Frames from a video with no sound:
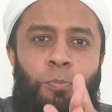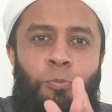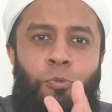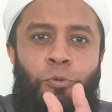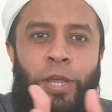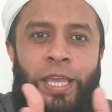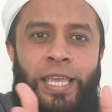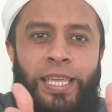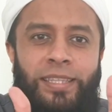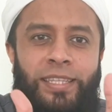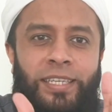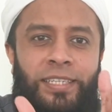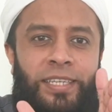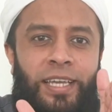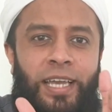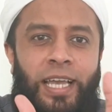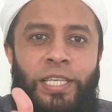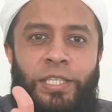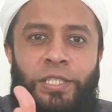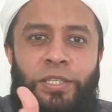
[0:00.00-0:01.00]
break the
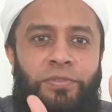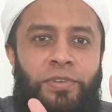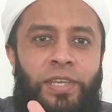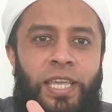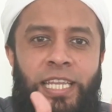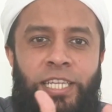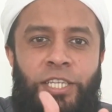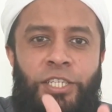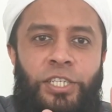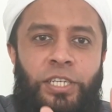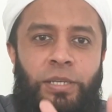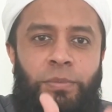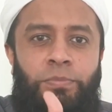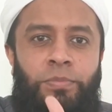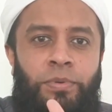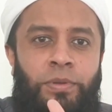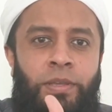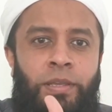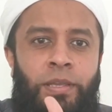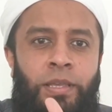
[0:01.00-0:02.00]
ties of kinship
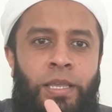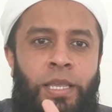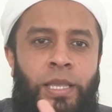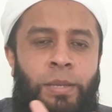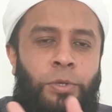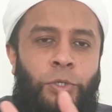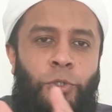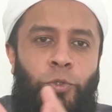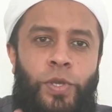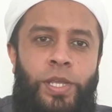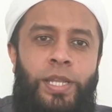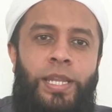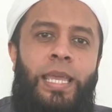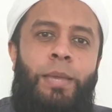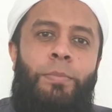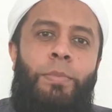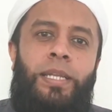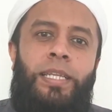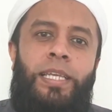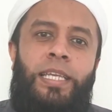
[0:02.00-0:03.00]
between
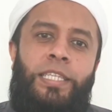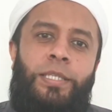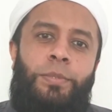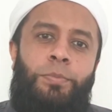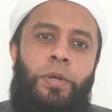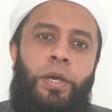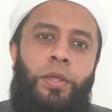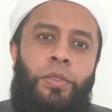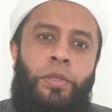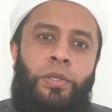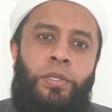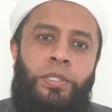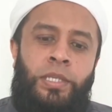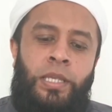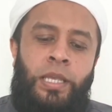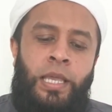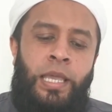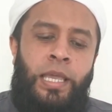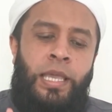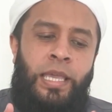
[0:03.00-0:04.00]
him and his
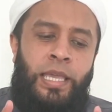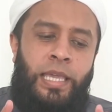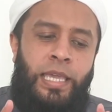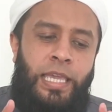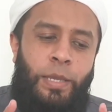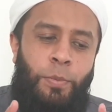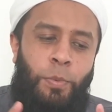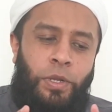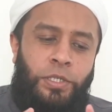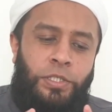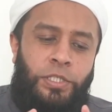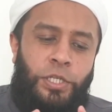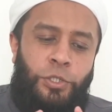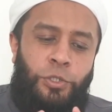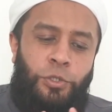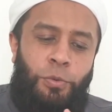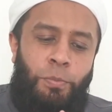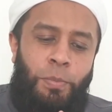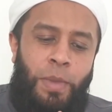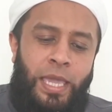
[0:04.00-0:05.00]
brothers. He wanted
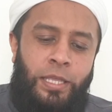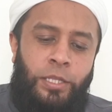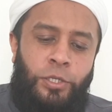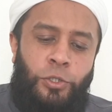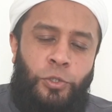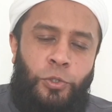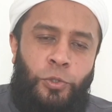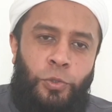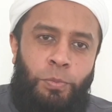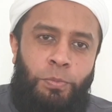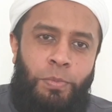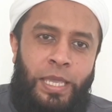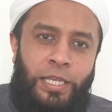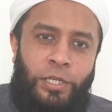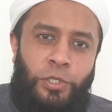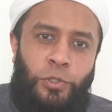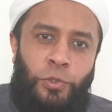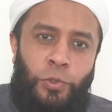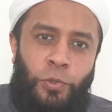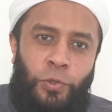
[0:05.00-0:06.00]
to
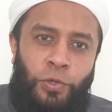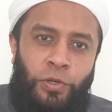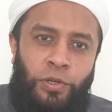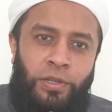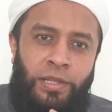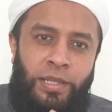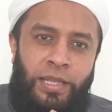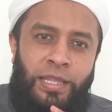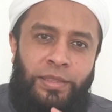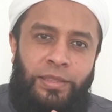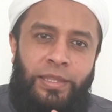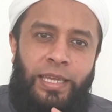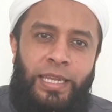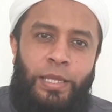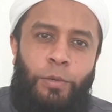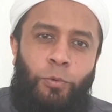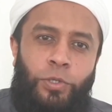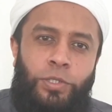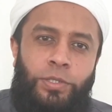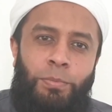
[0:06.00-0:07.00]
make sure that
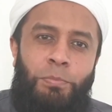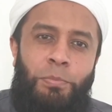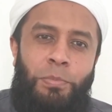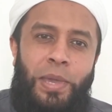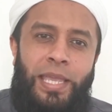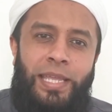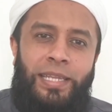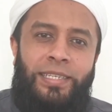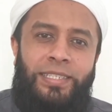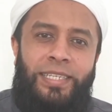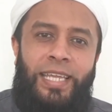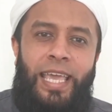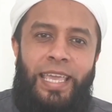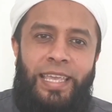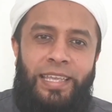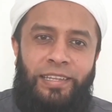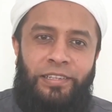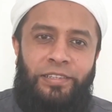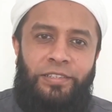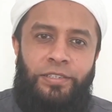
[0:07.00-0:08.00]
it was
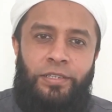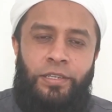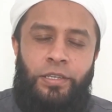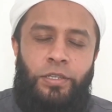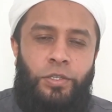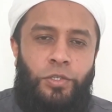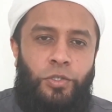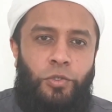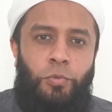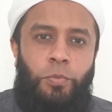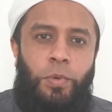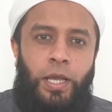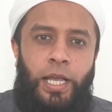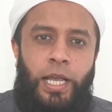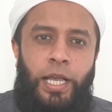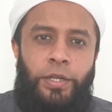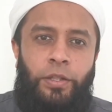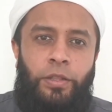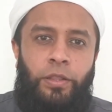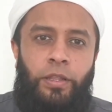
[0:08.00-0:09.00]
maintained.
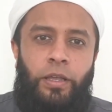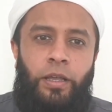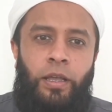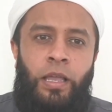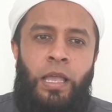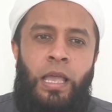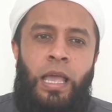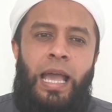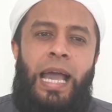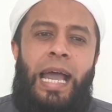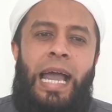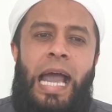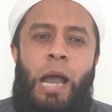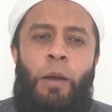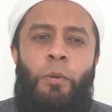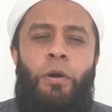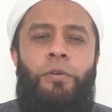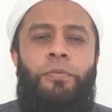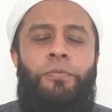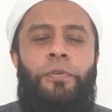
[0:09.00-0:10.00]
Subhanallah.
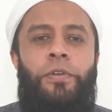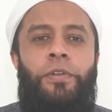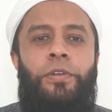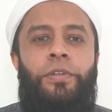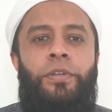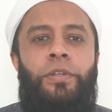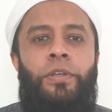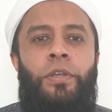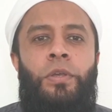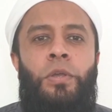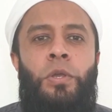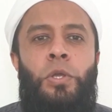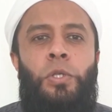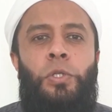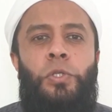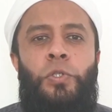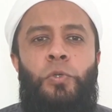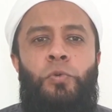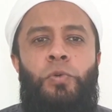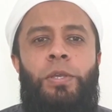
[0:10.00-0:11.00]
How often
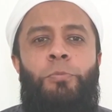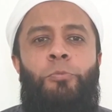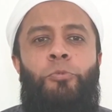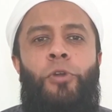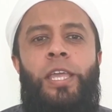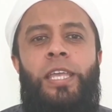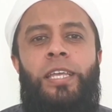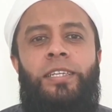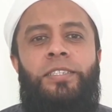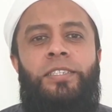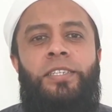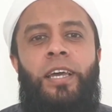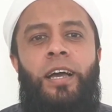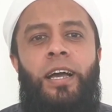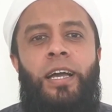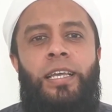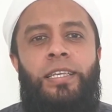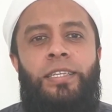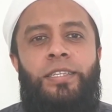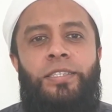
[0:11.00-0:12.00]
do we break
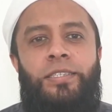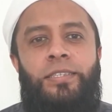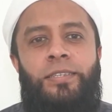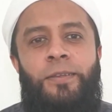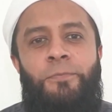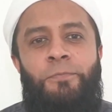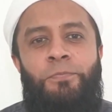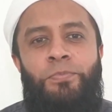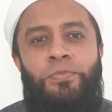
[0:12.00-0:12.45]
ties